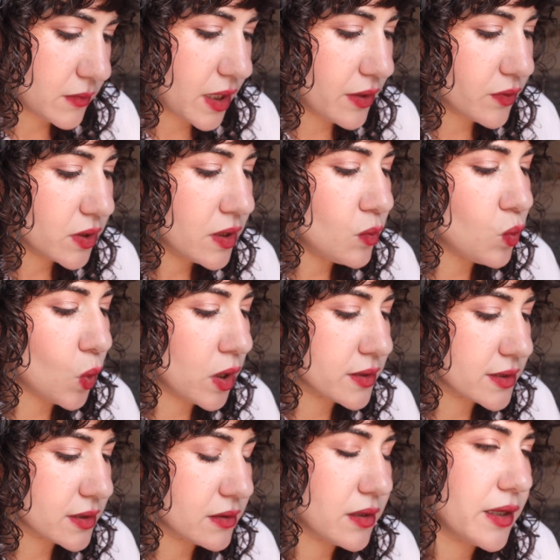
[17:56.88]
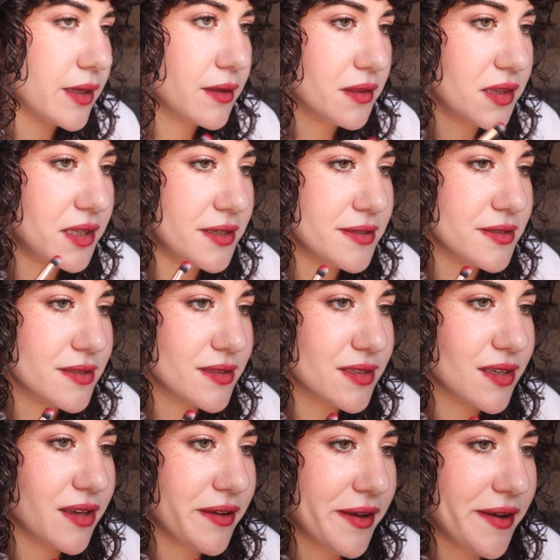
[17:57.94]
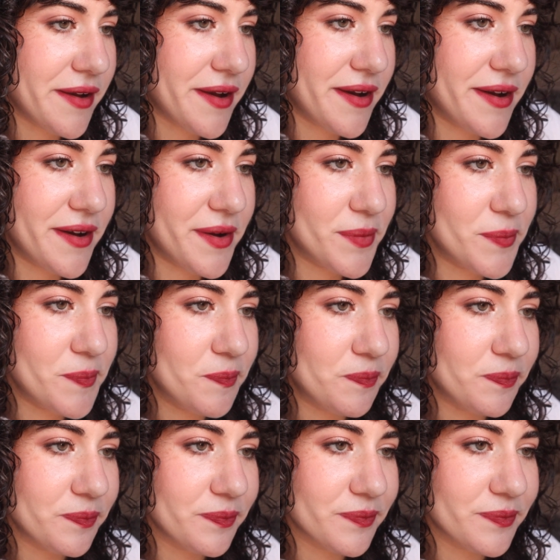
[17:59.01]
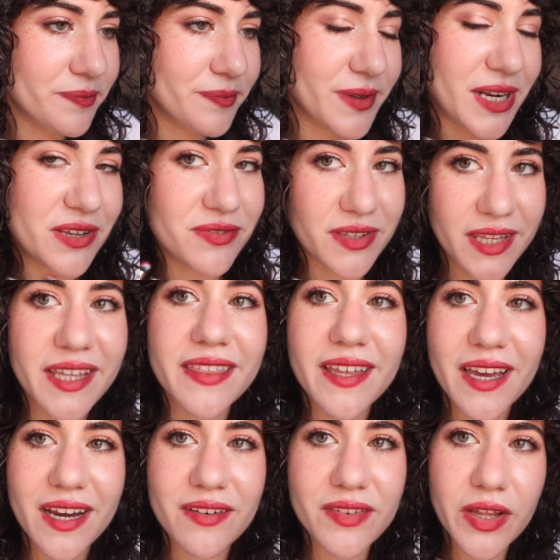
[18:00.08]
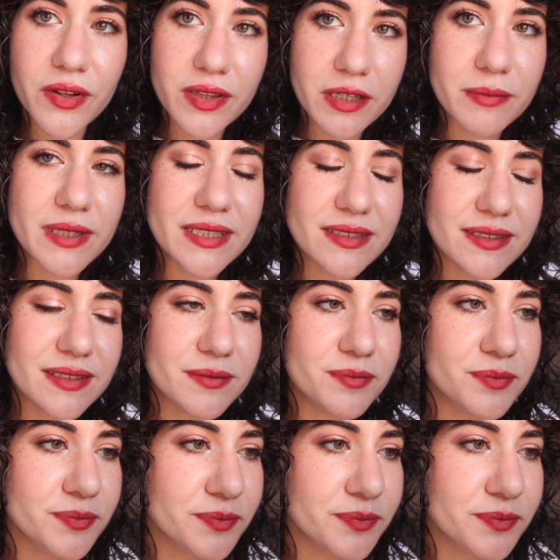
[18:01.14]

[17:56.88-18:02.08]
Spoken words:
I really want to like these, but I feel like they have their limits.